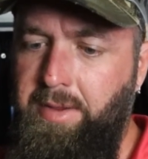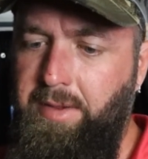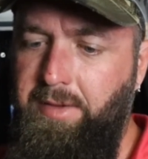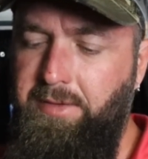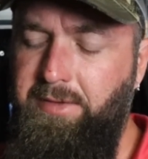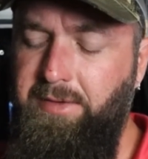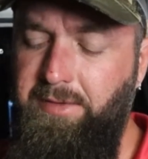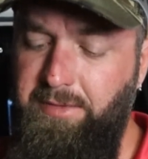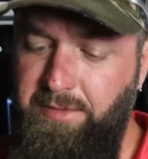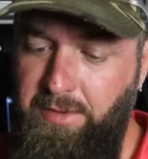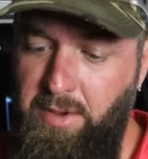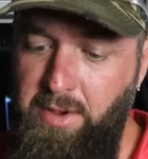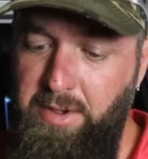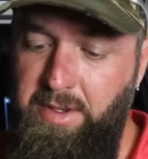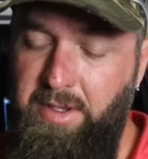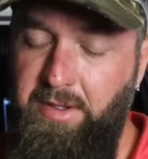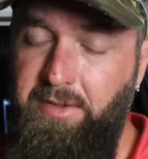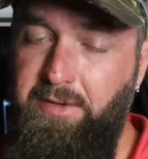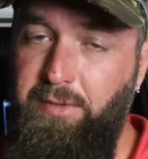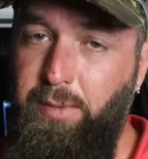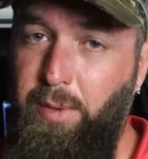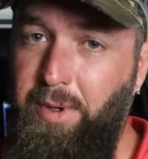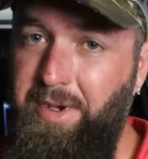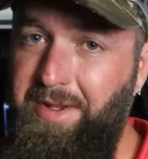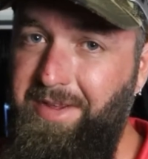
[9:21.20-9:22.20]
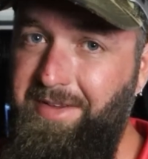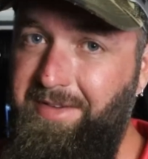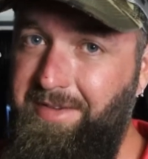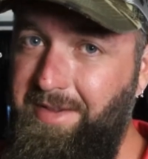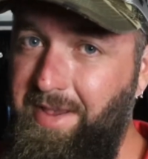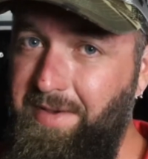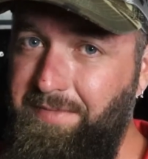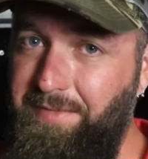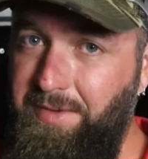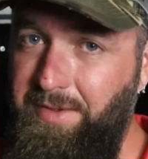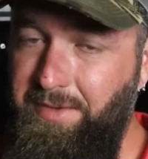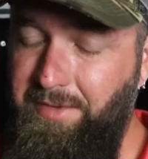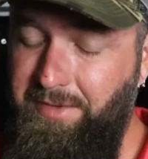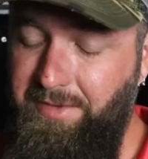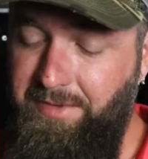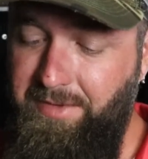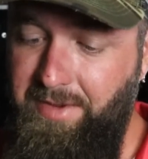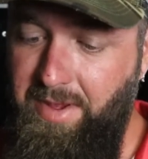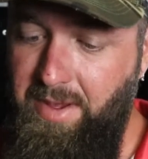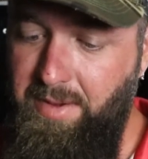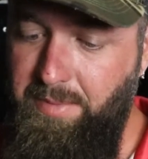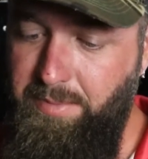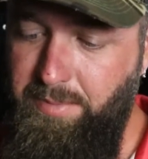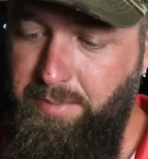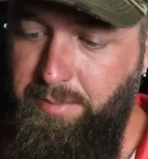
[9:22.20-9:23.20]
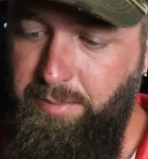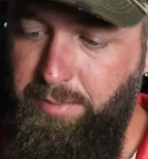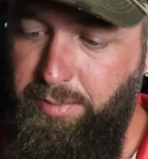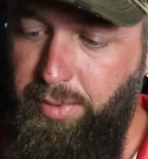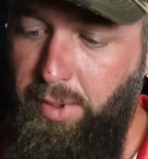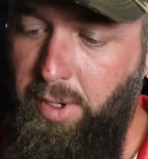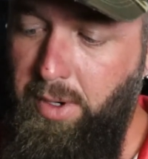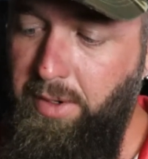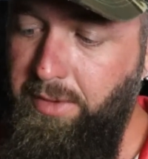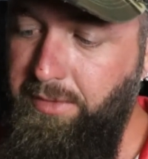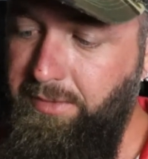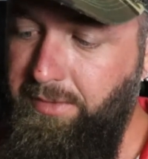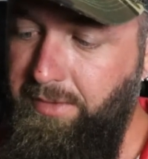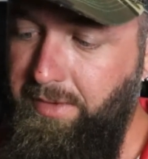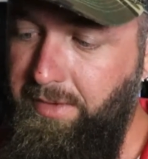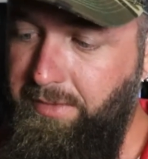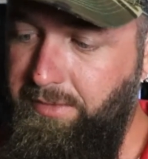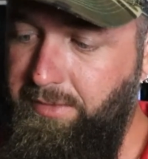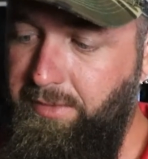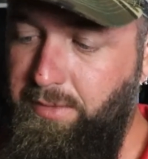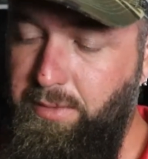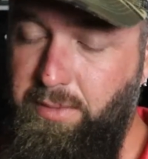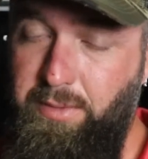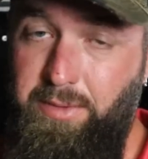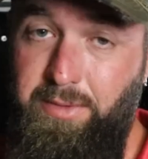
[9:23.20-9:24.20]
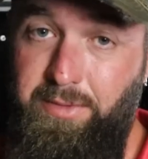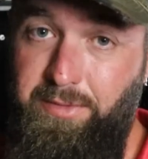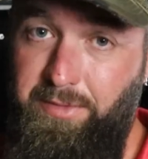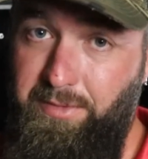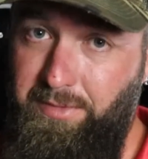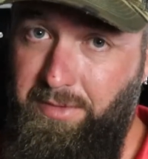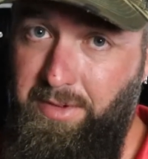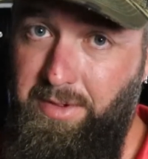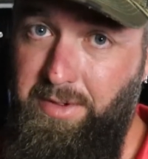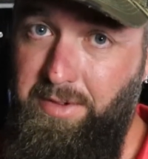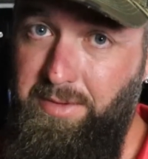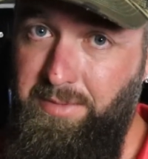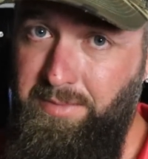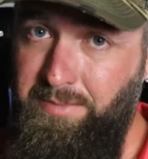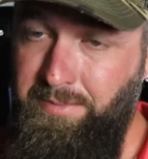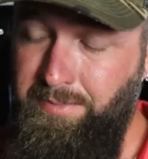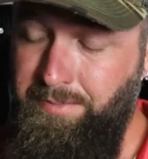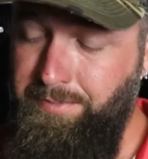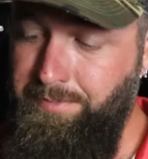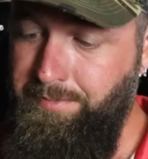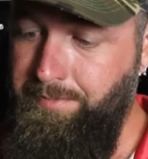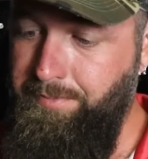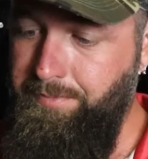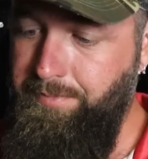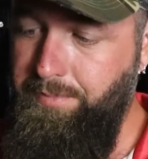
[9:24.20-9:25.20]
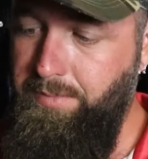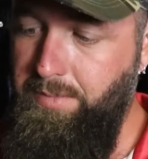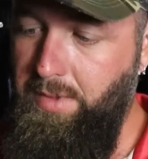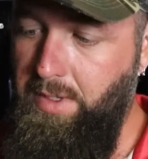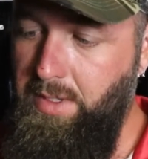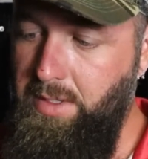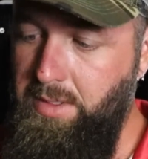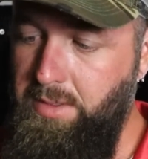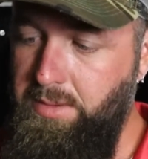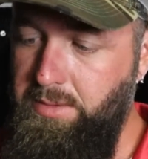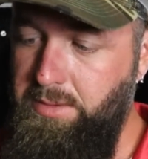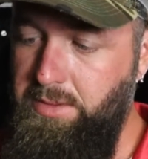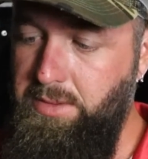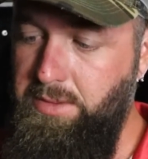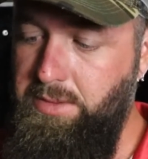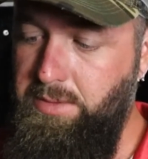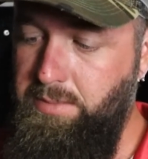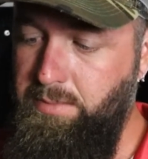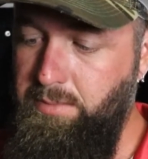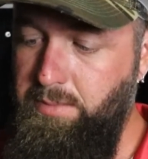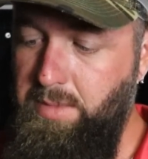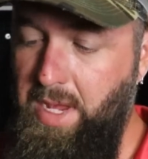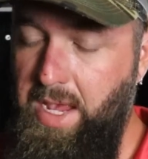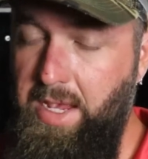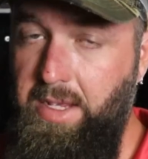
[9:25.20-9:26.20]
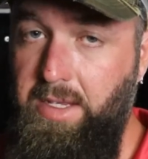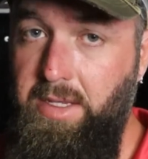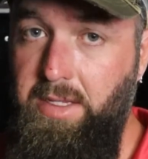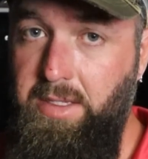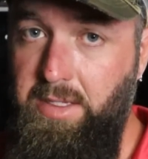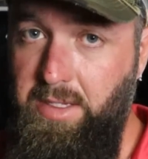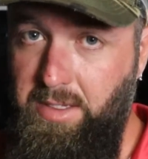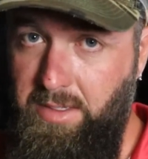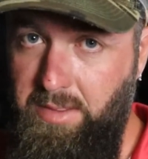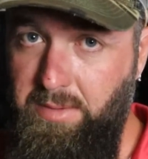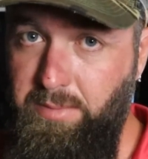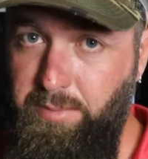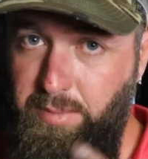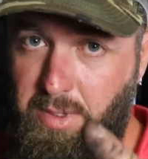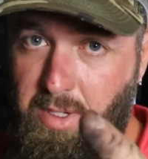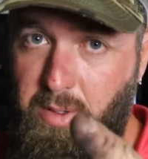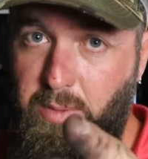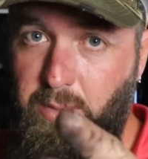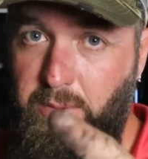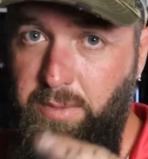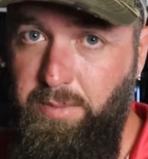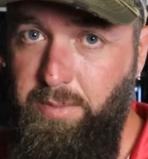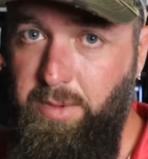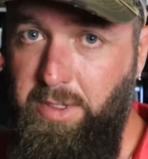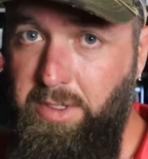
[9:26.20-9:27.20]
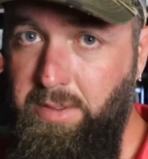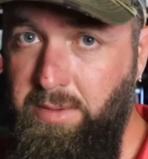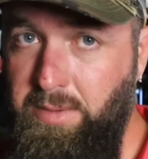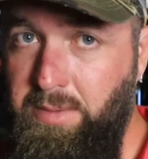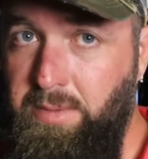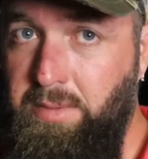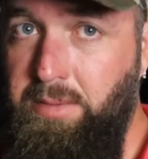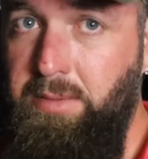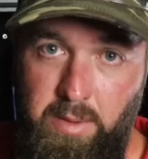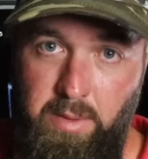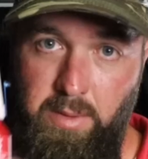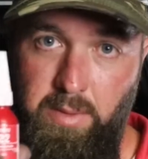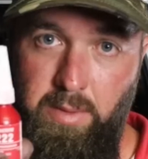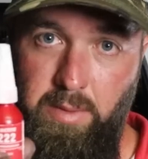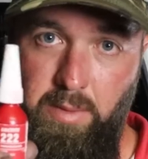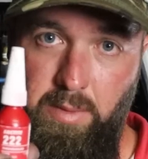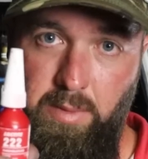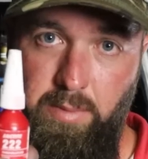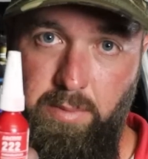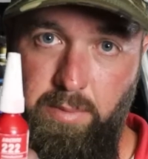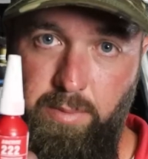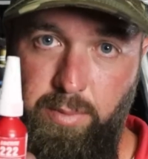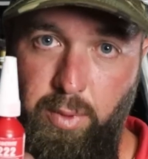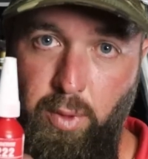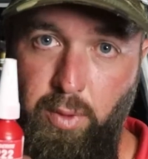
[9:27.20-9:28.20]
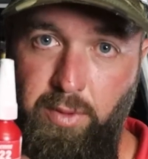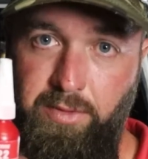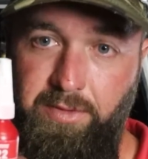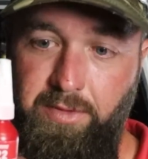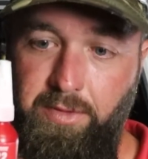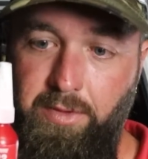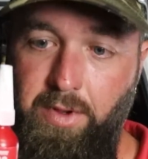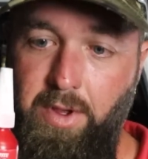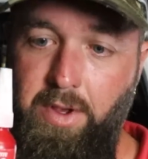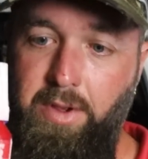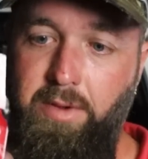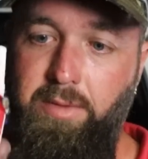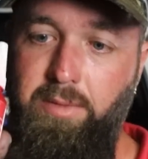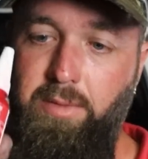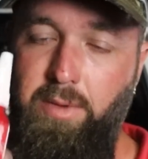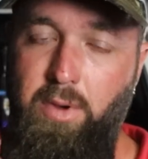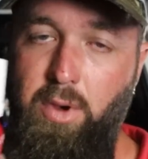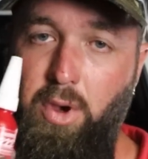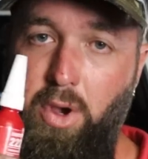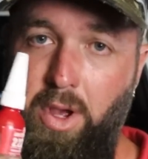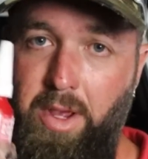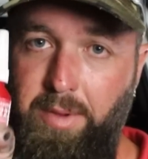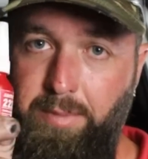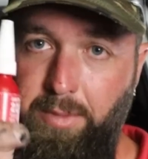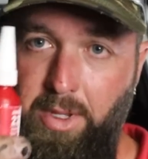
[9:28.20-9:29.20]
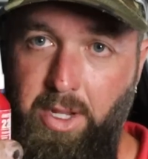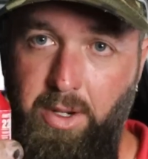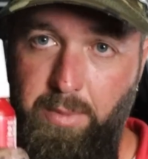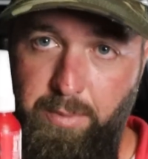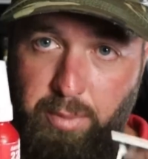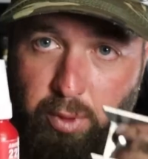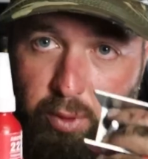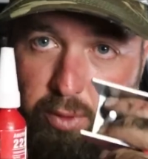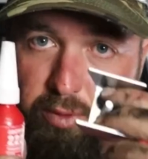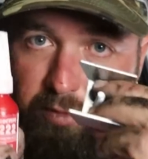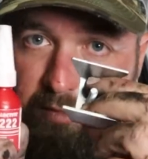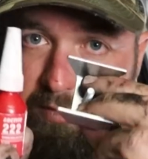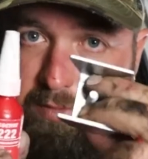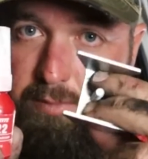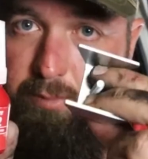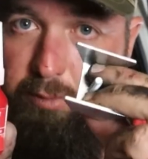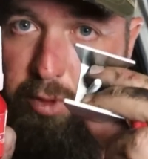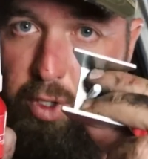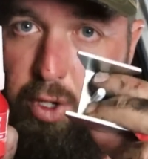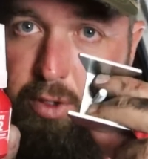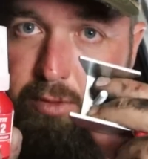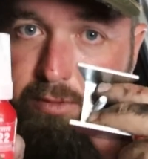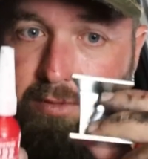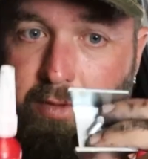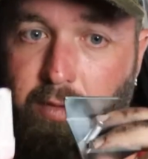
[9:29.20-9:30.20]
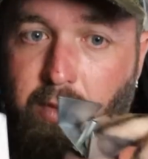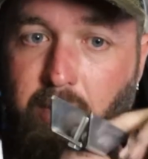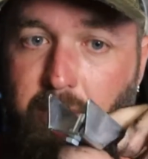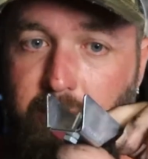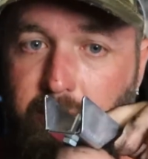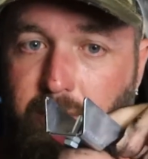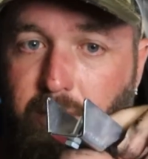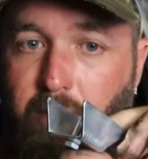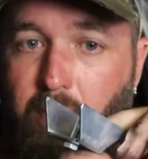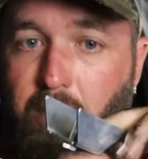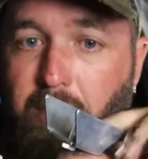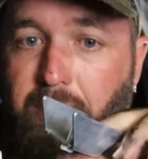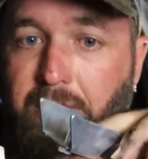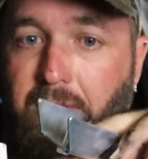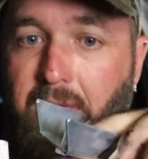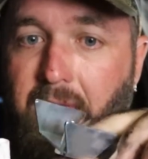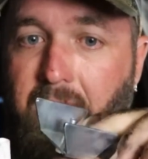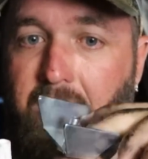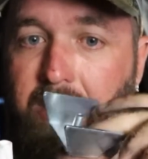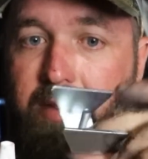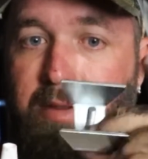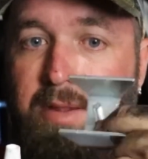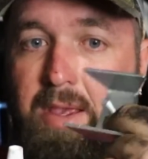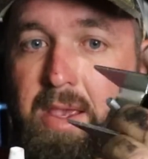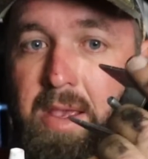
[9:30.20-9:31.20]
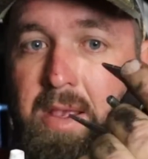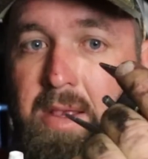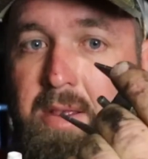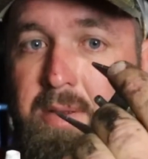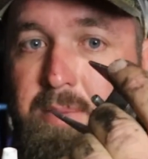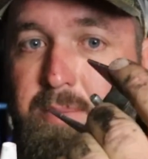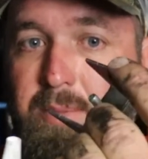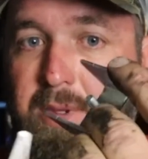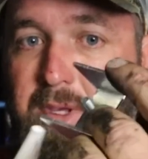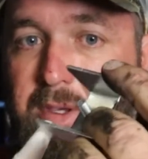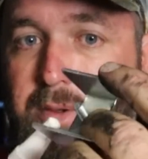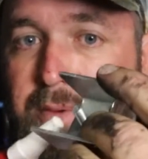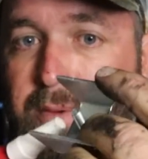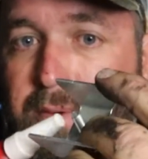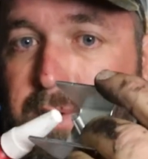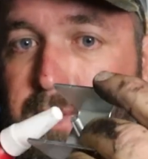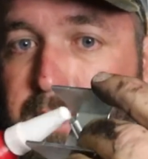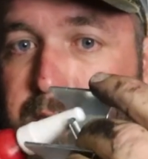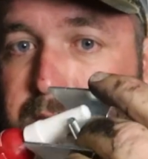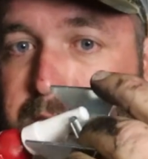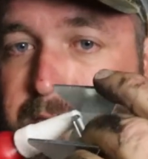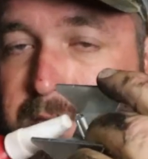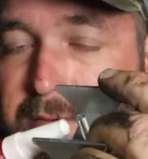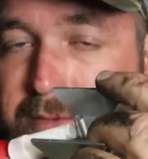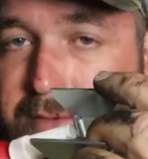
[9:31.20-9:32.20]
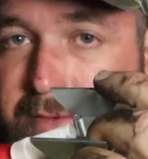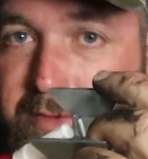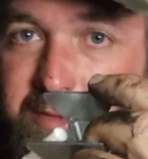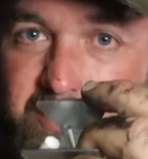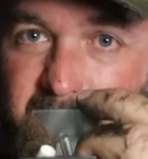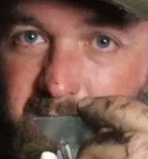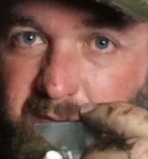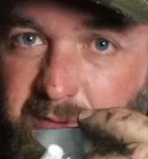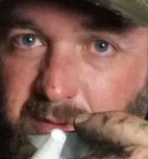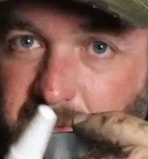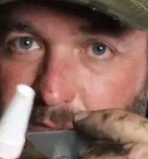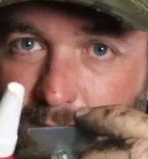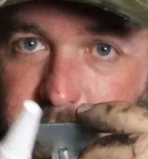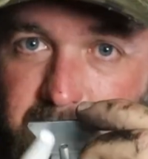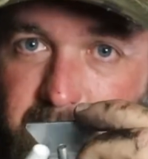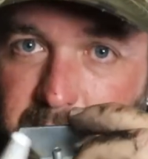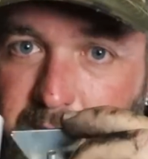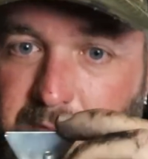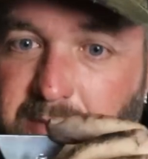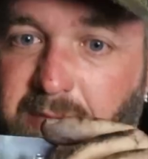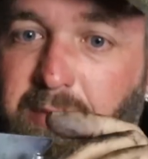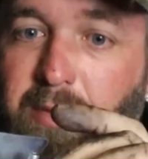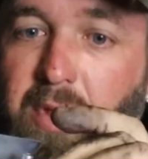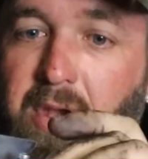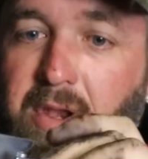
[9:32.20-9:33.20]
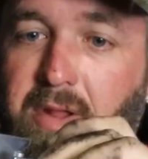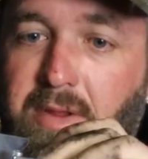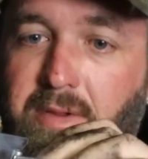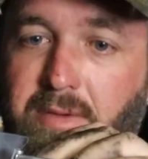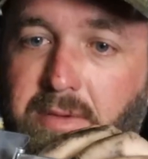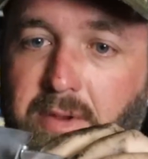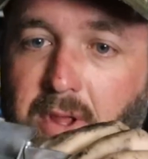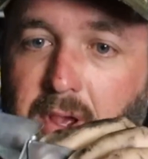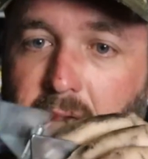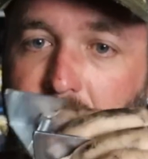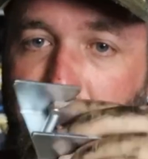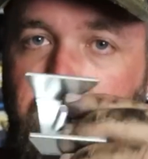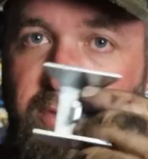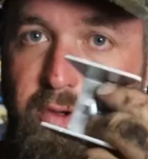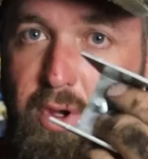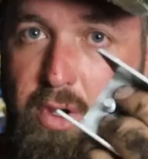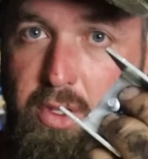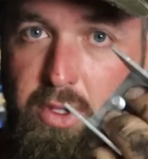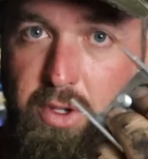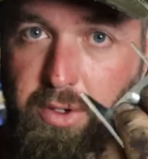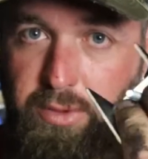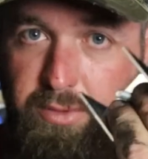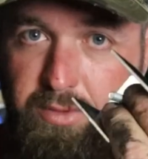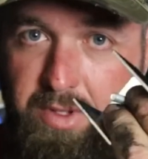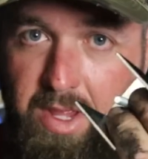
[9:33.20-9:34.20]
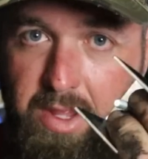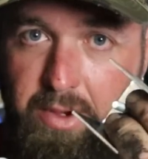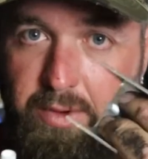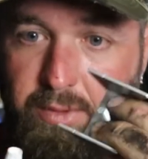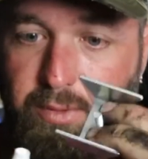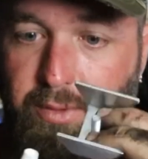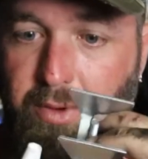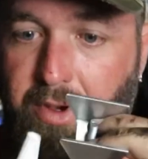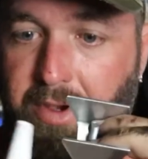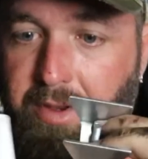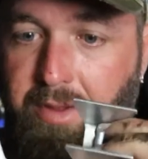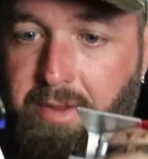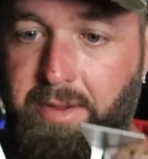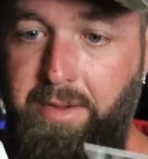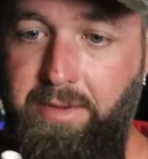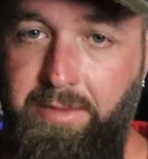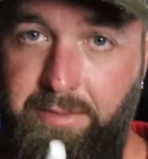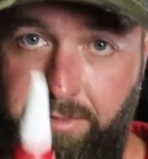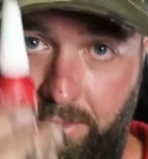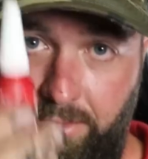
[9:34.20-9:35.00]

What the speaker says: This is like a 27-step process, guys, so just hang in there, bear with me. Point to note, I am going to put some Loctite on that because it's just threaded, no nylock nut or anything,